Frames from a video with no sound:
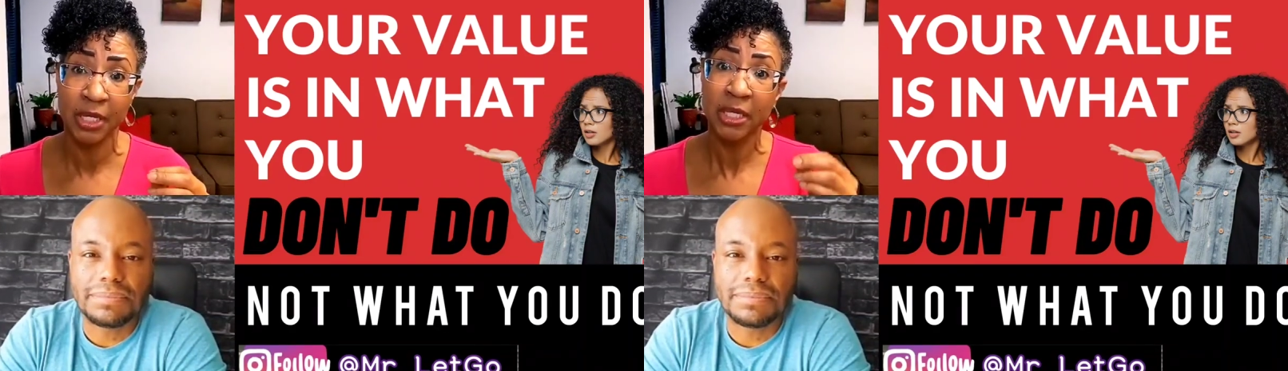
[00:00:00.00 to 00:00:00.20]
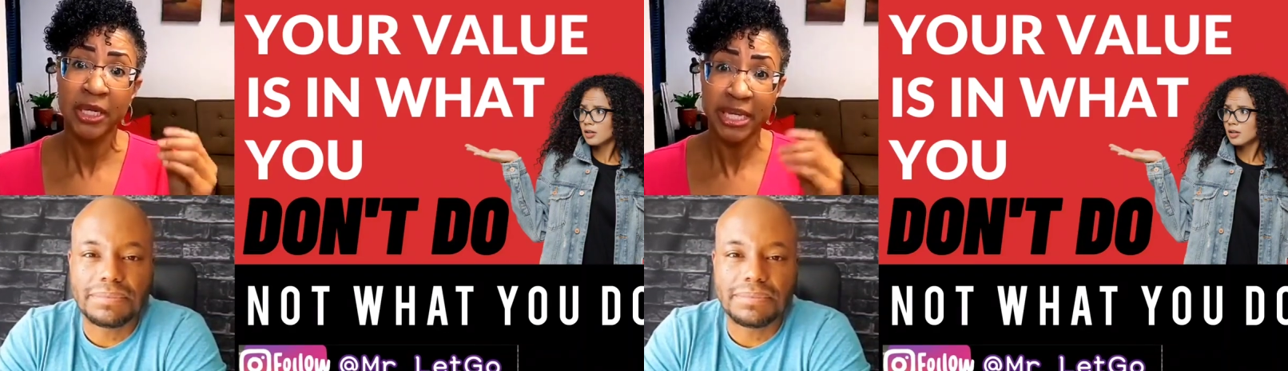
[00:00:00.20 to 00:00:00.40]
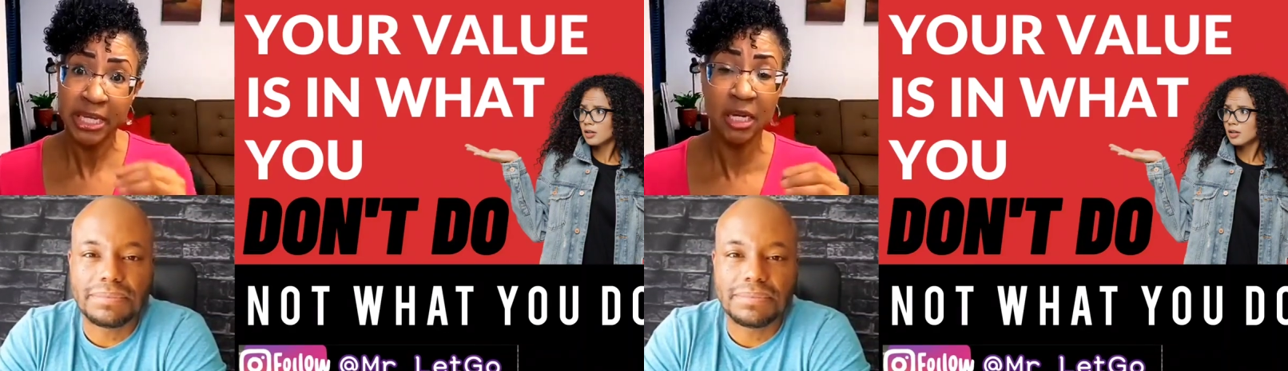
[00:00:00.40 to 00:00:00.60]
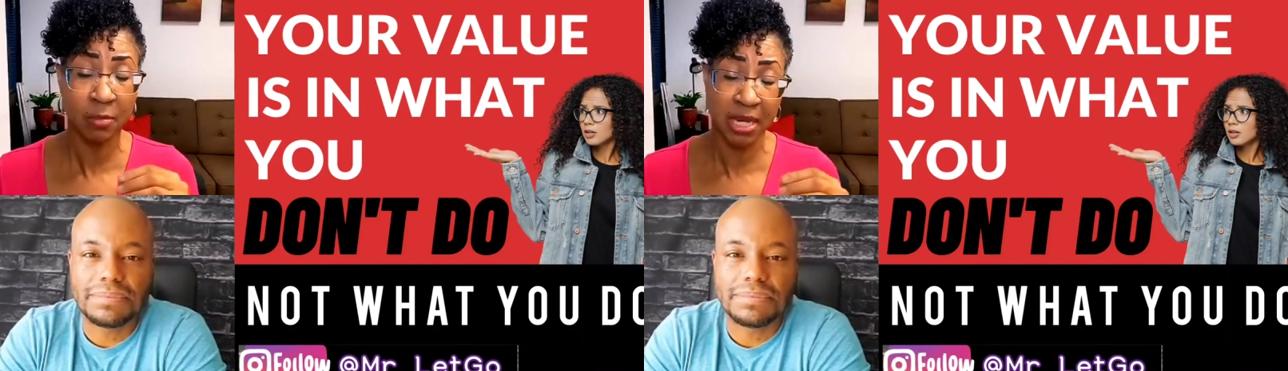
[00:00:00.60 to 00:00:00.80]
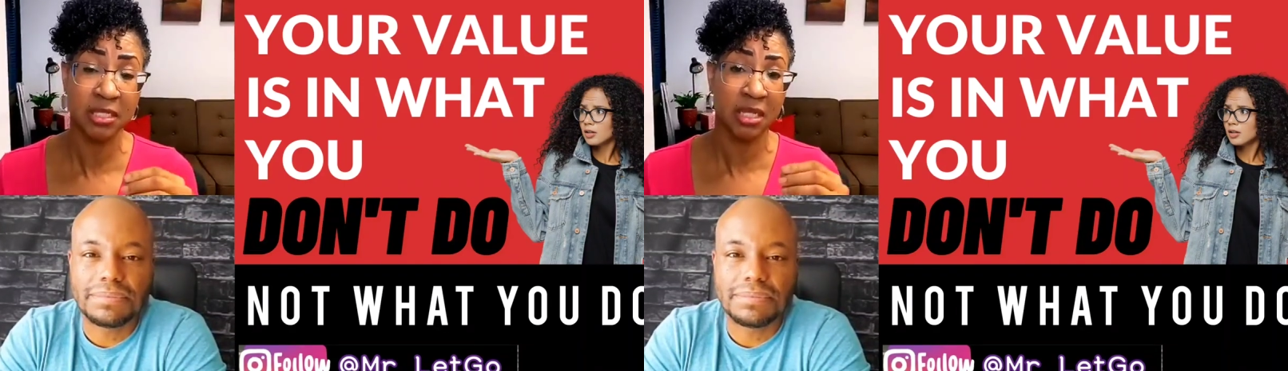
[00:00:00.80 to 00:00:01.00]
Speaker 1: eating my
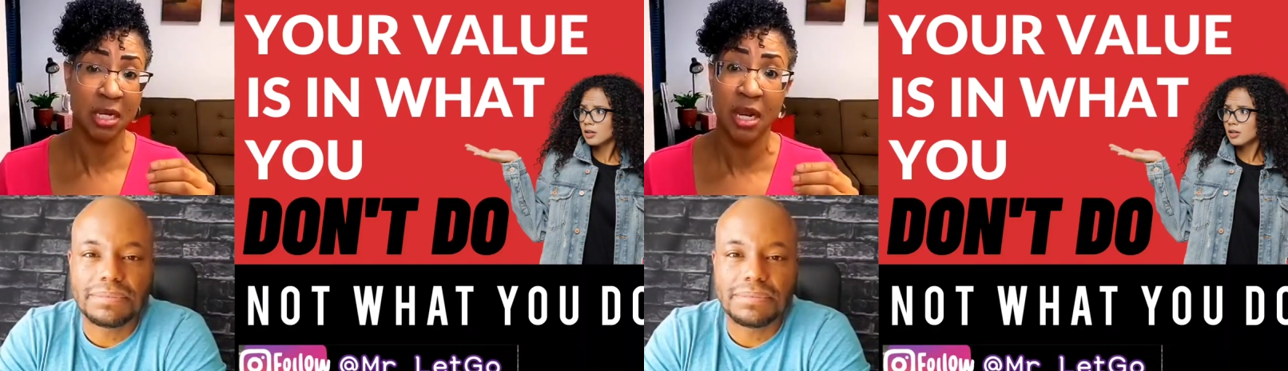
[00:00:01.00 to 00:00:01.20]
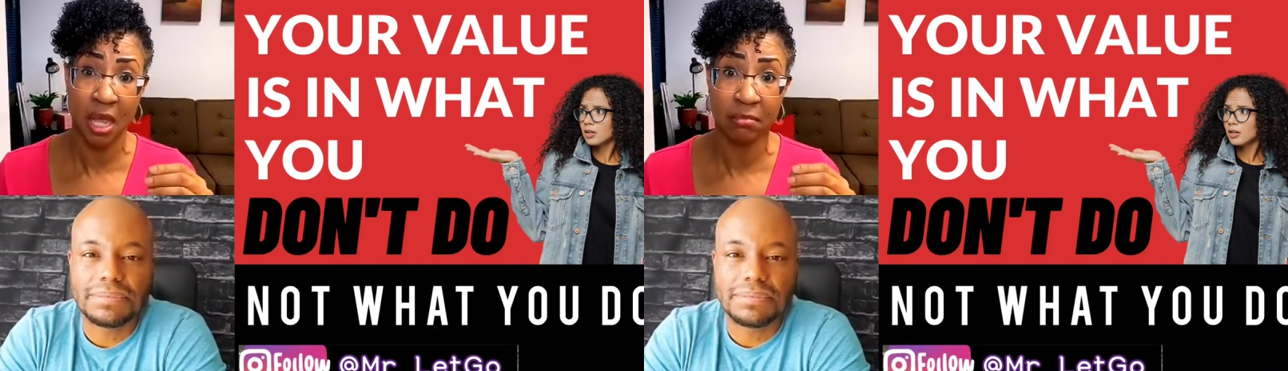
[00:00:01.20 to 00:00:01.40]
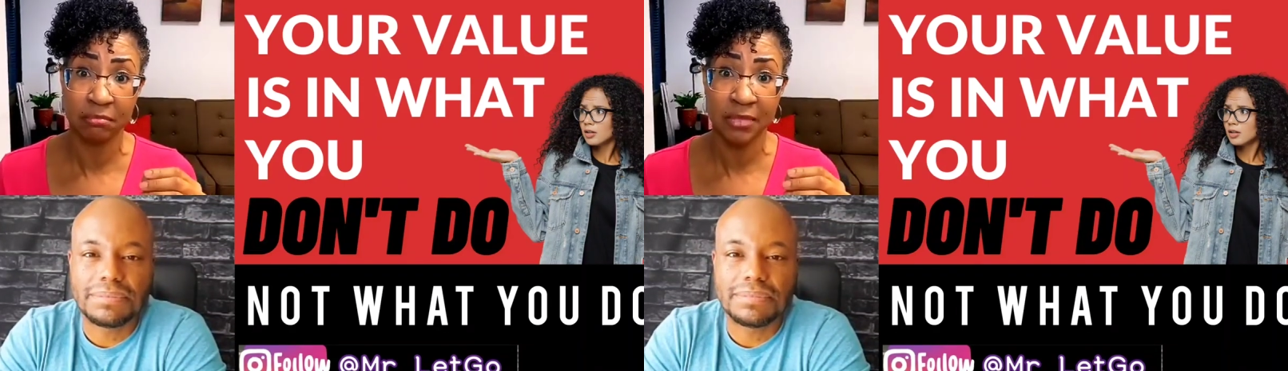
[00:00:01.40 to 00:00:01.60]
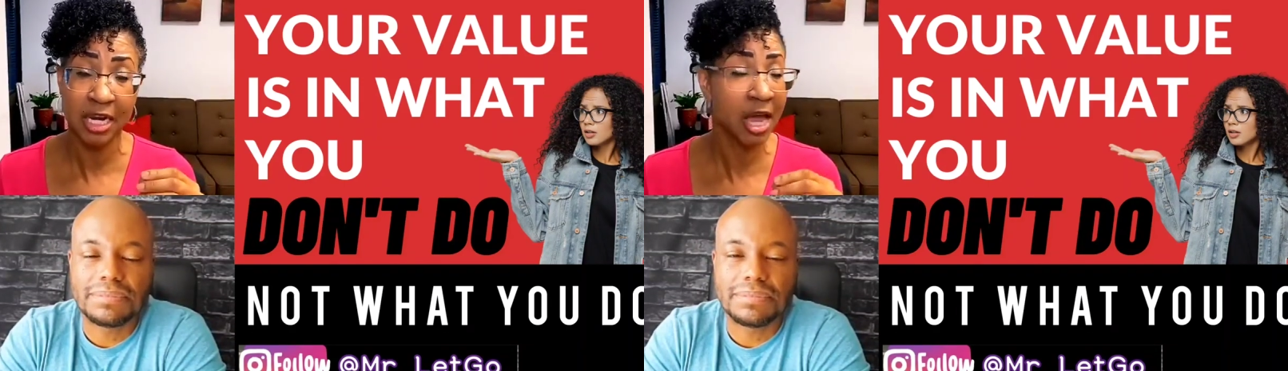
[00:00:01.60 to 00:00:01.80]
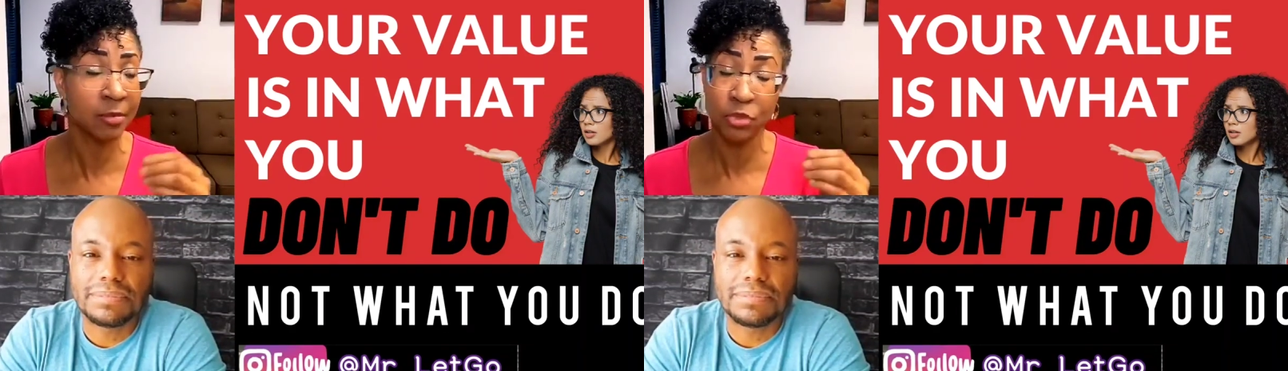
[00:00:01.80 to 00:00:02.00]
sundae, and I
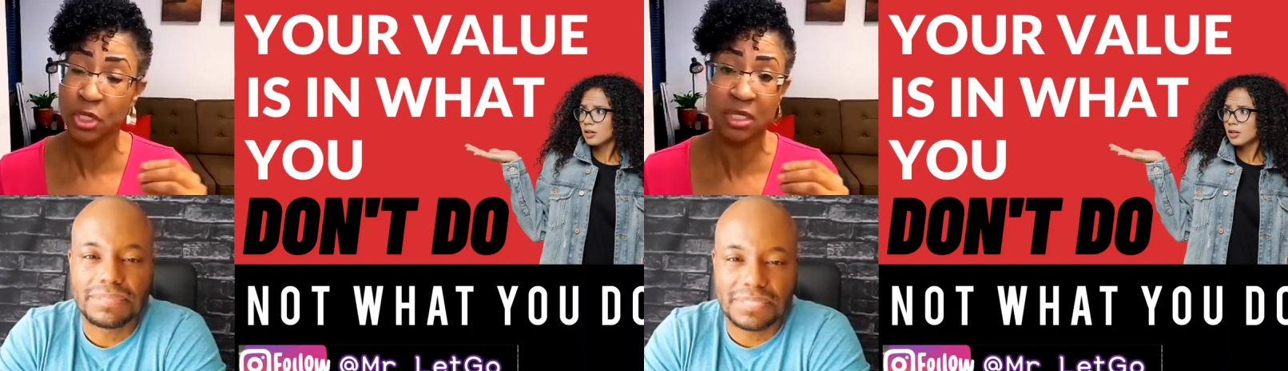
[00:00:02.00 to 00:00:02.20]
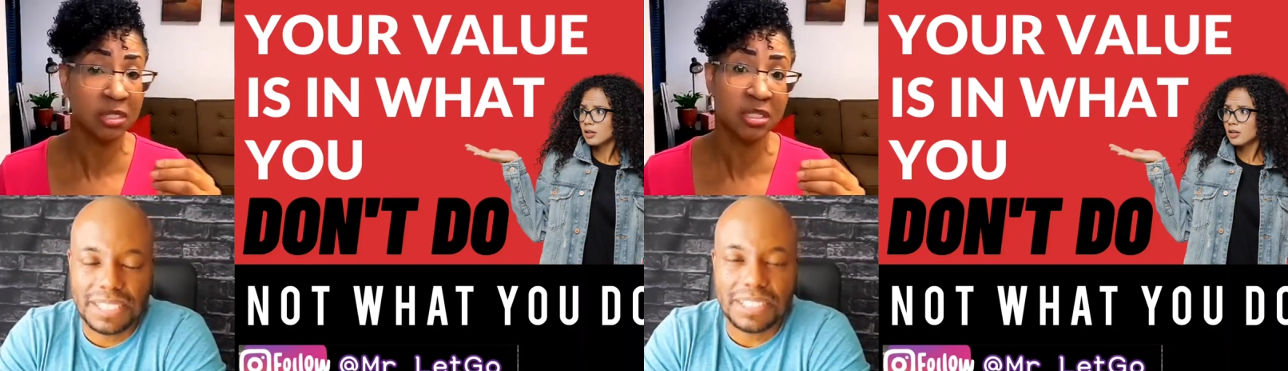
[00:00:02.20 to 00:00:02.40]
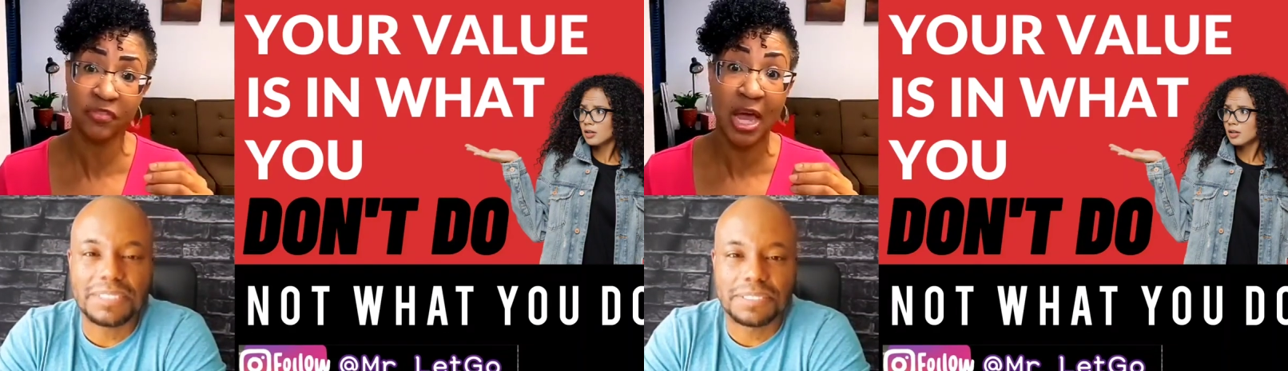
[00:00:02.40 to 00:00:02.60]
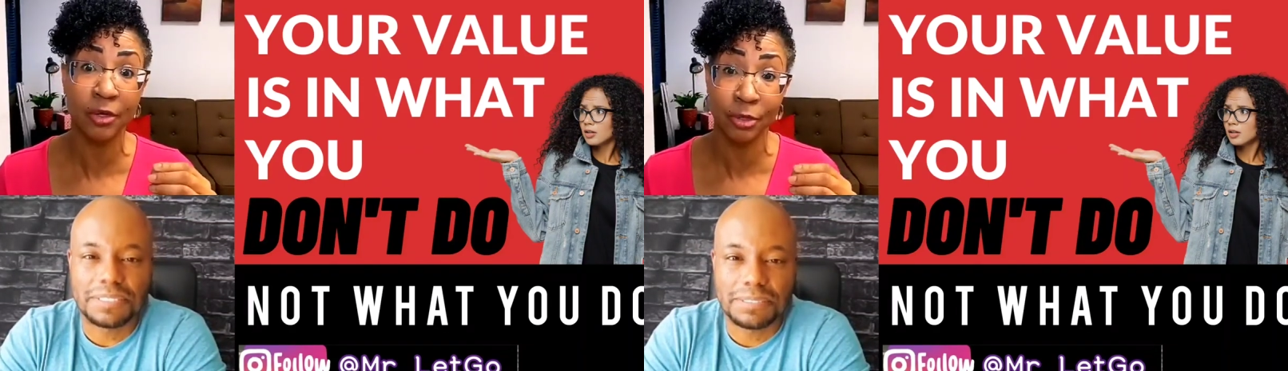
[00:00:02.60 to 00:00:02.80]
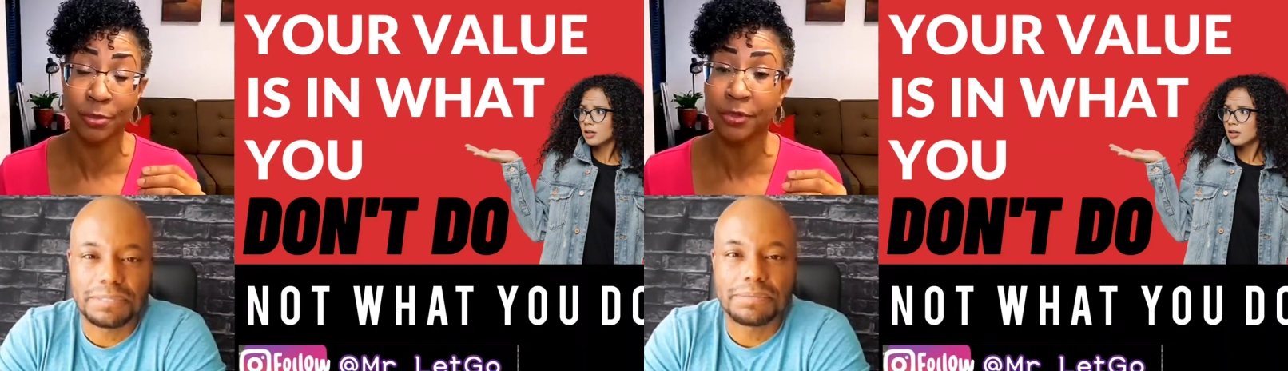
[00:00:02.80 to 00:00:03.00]
am just yeah. as
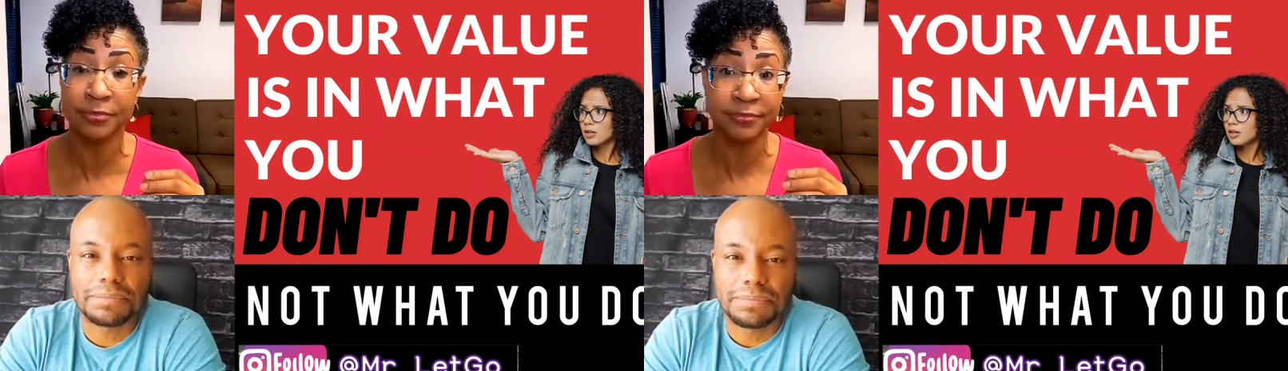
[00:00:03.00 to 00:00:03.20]
valuable.